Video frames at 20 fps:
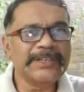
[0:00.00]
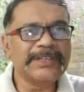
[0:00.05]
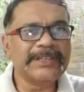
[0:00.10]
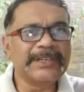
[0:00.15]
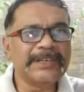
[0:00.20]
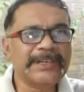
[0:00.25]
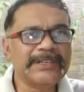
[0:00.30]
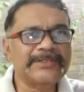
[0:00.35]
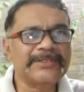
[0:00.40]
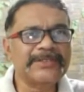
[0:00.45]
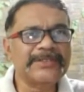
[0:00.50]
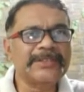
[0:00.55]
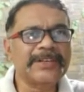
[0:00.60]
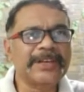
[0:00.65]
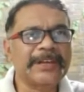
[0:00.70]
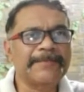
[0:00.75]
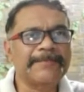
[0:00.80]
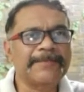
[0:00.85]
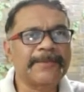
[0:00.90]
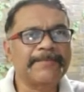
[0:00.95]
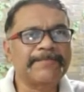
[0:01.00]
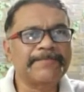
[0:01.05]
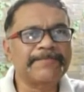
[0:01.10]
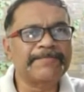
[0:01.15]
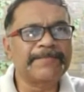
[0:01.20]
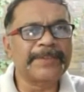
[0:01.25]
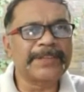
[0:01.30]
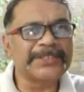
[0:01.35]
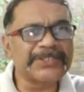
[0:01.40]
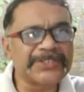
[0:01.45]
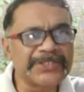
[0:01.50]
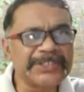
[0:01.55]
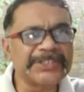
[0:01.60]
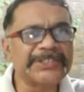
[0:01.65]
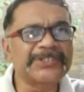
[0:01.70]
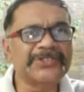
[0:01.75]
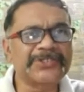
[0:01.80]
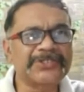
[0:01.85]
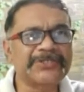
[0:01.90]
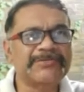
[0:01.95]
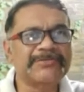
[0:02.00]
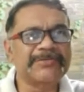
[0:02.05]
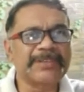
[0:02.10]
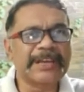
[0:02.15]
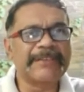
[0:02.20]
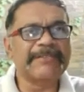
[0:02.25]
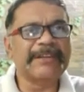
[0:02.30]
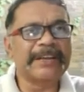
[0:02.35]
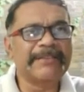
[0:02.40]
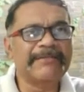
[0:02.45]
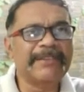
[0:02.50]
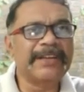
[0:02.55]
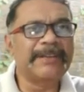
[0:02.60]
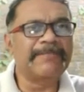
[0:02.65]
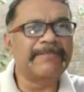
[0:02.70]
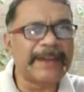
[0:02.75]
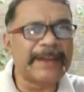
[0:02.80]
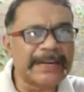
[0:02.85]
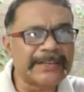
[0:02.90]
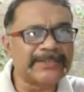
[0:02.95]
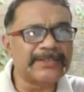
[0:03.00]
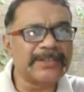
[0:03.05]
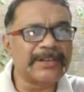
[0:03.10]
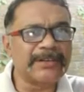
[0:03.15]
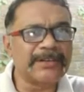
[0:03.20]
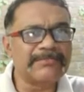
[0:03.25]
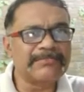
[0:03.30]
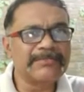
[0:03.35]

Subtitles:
there are 3 types of plastids available in plant cell.